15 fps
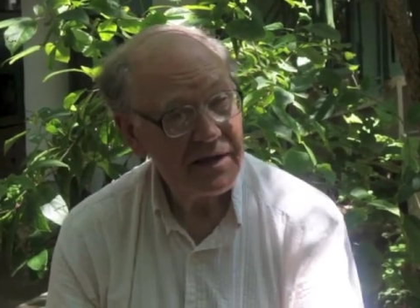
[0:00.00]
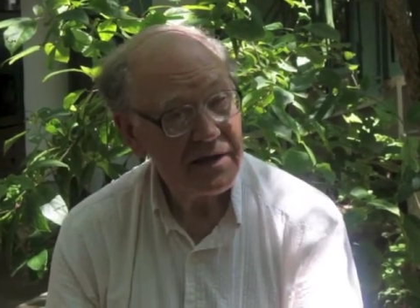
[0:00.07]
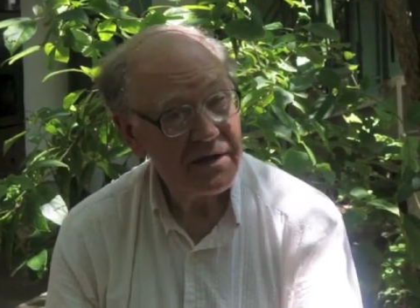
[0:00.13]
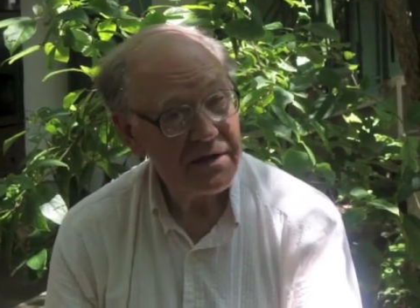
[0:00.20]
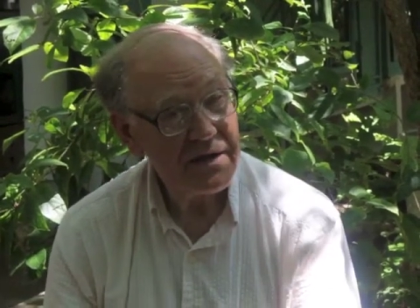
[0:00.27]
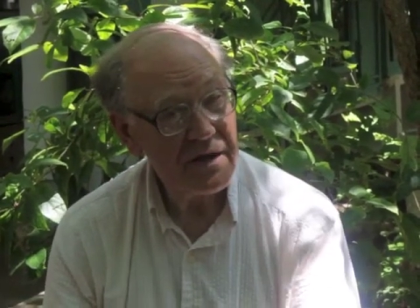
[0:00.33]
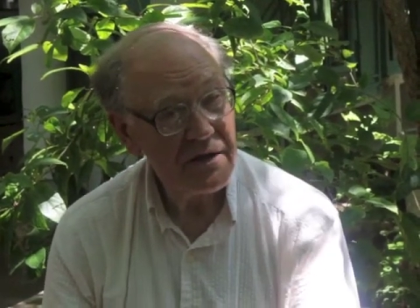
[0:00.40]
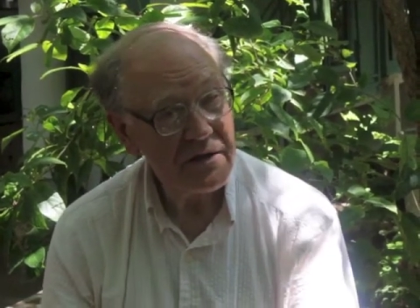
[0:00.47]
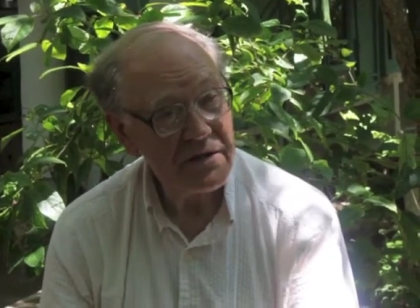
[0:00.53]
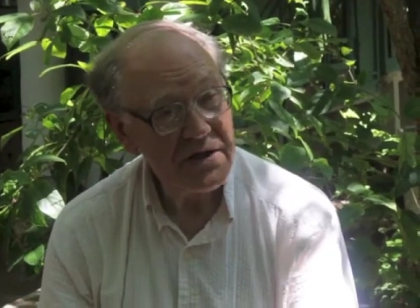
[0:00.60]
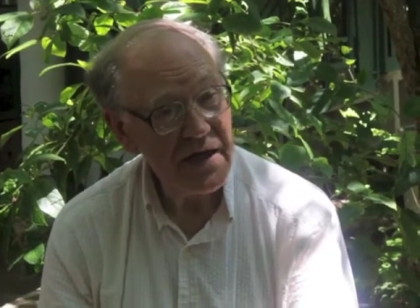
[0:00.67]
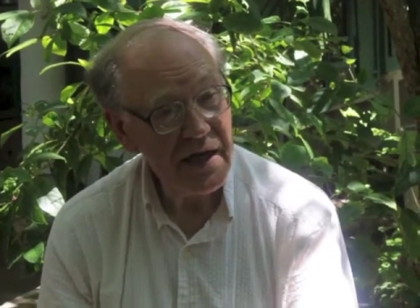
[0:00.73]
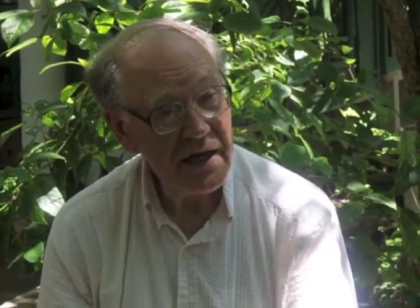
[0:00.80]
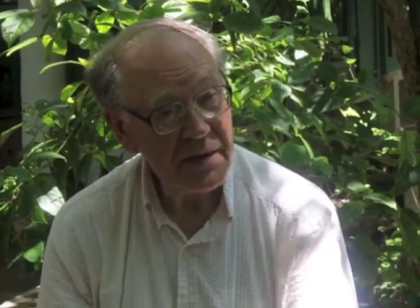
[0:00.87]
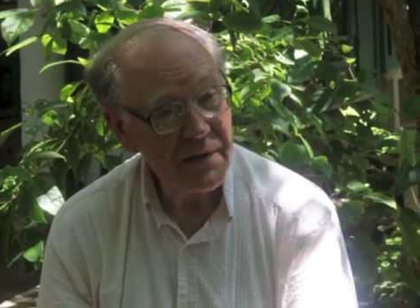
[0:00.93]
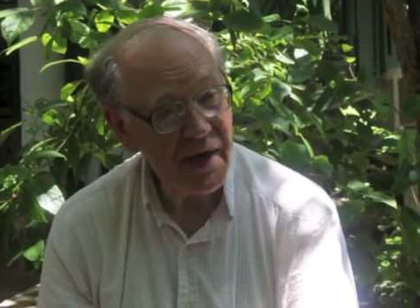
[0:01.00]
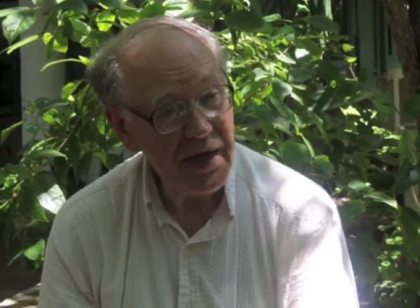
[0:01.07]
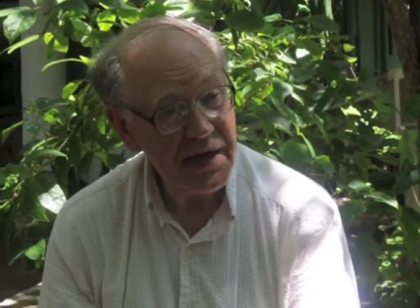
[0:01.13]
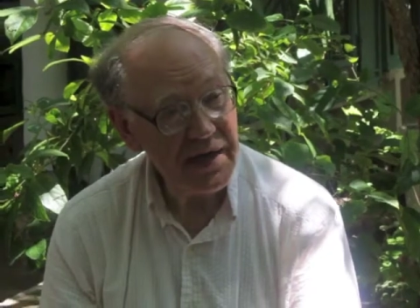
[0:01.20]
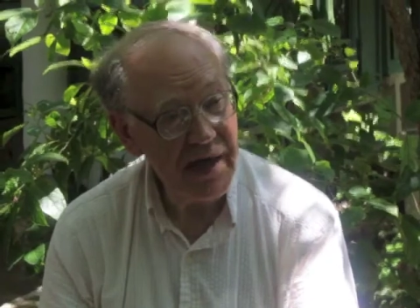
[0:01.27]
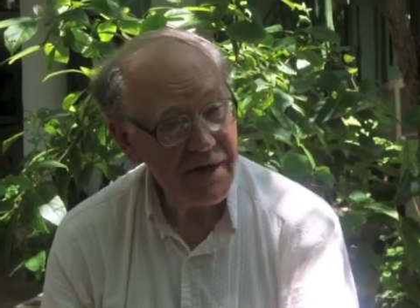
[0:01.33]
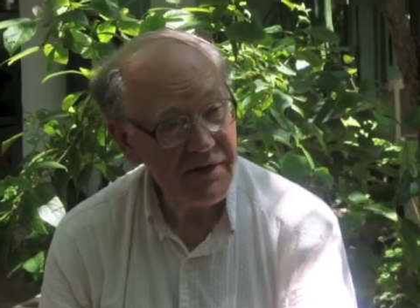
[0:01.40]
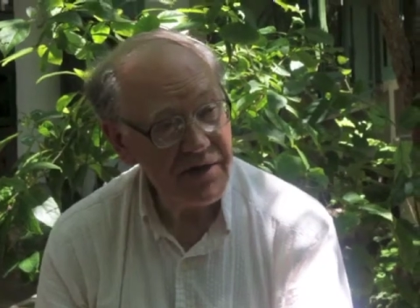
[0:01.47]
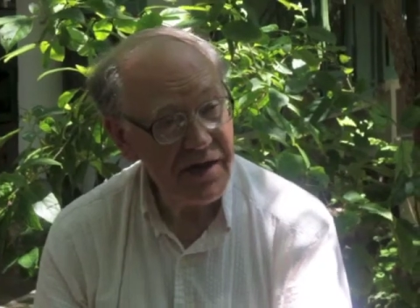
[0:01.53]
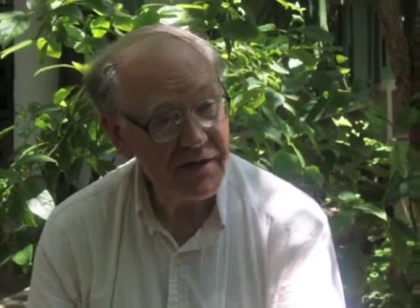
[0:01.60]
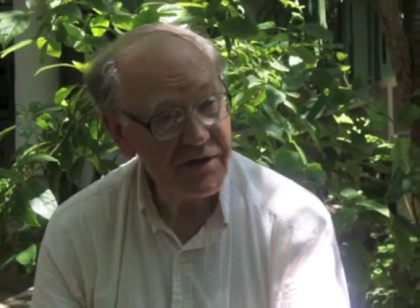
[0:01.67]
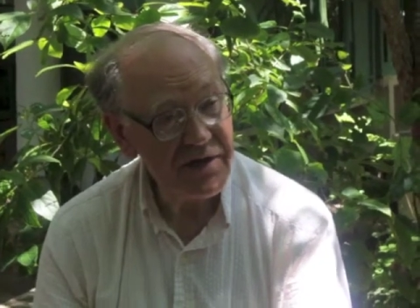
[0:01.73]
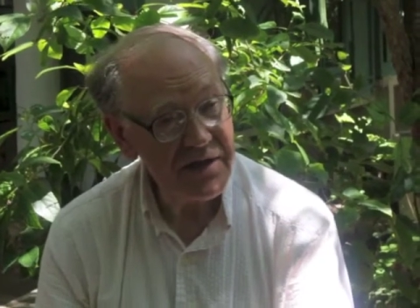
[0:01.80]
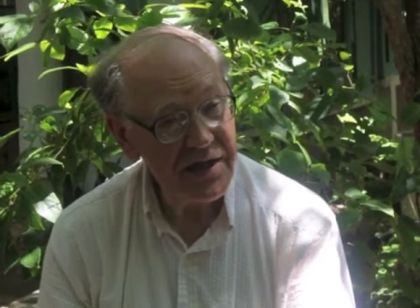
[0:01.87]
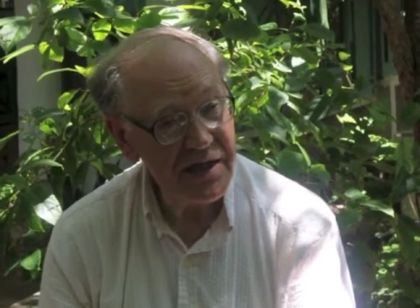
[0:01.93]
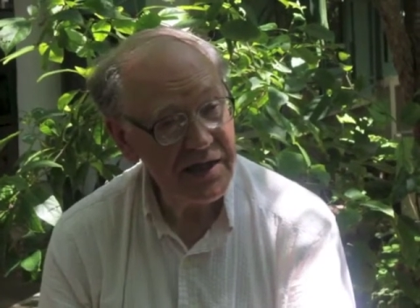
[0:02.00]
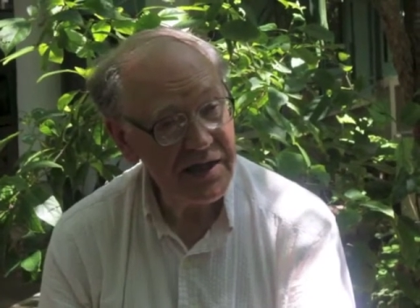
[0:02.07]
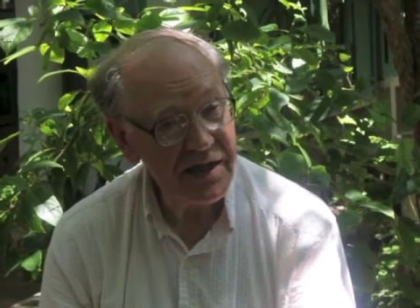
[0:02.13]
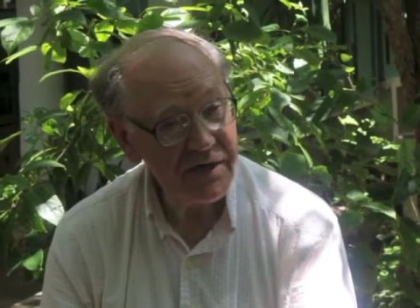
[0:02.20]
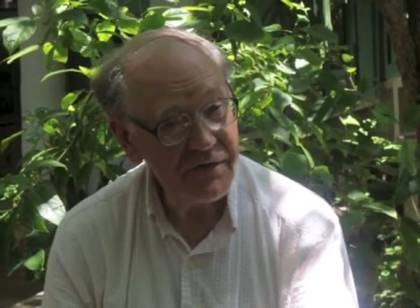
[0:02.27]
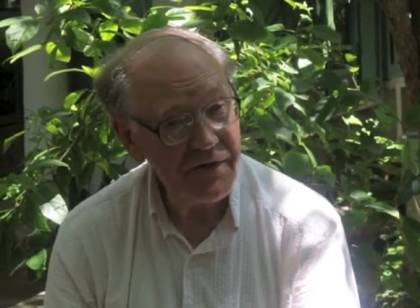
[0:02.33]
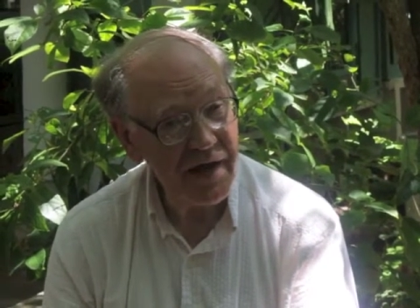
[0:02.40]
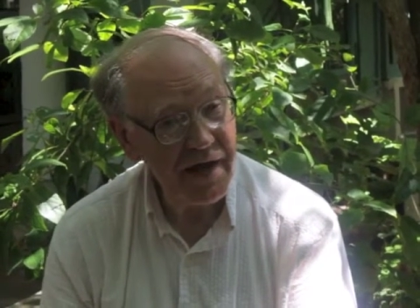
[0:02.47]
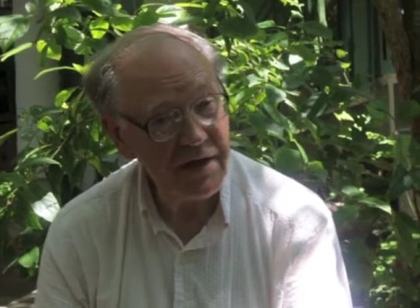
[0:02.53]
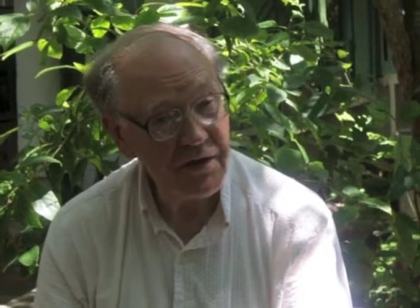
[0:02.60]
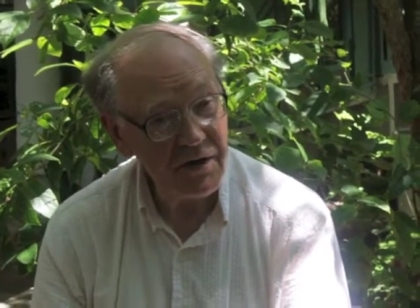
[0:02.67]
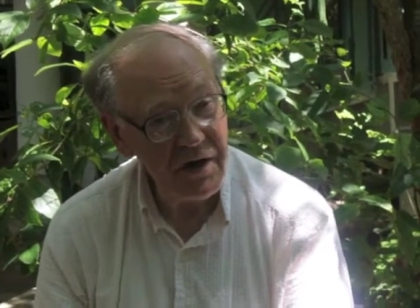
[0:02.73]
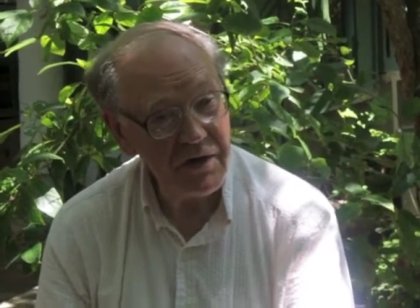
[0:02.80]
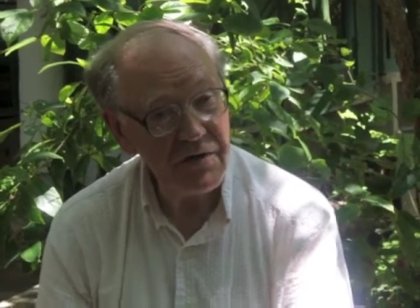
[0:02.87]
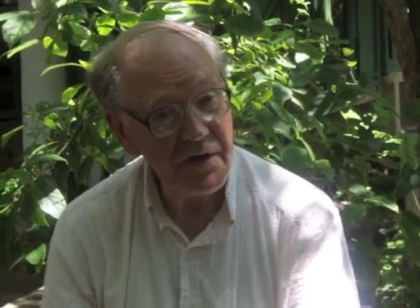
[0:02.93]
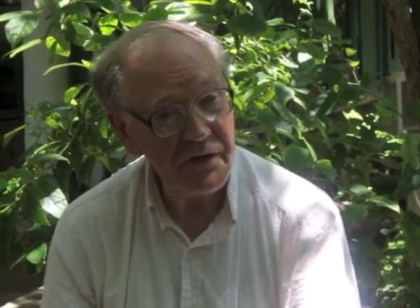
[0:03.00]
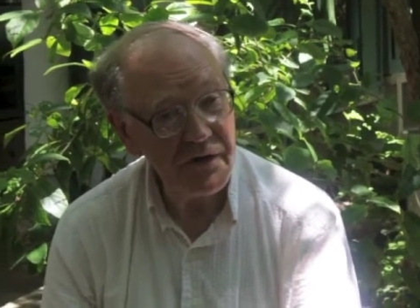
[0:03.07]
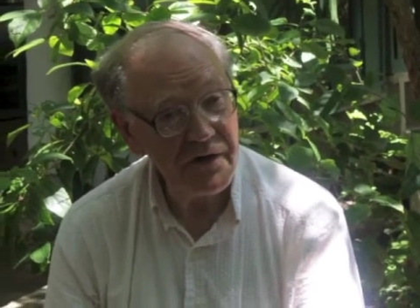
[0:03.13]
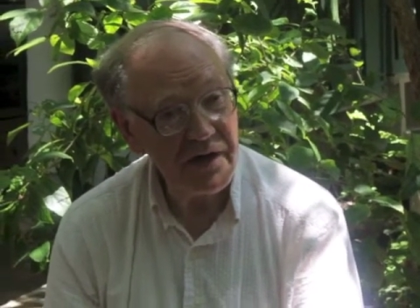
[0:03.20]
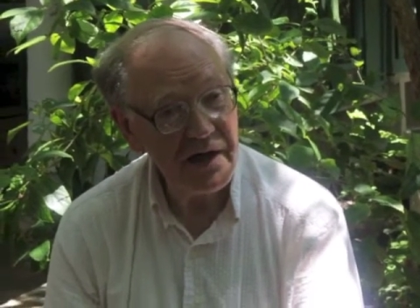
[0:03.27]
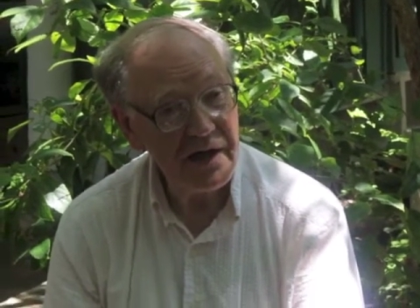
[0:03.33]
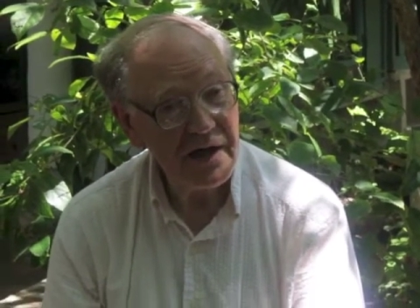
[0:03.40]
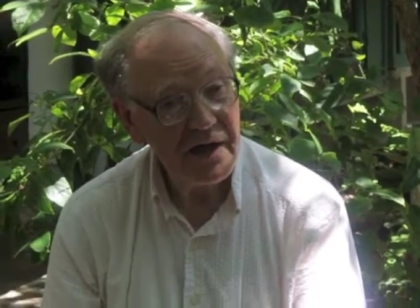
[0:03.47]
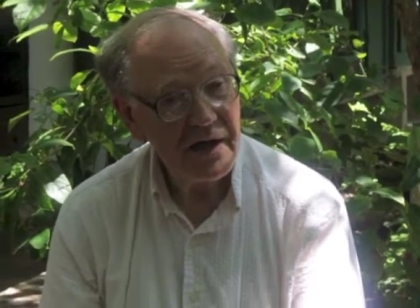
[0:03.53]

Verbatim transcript: So snakebite can have a devastating effect not only for the,